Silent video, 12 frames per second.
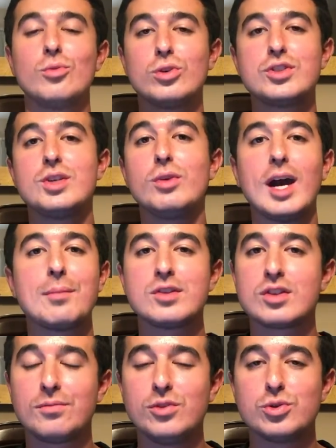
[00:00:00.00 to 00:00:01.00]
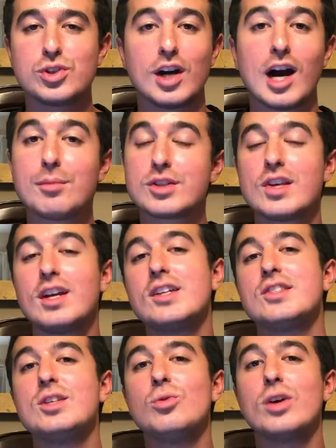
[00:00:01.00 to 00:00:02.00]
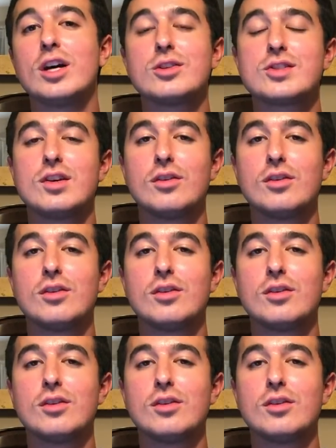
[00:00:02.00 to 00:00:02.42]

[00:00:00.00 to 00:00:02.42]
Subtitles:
we'll see what happens in the future. I'm excited to see what else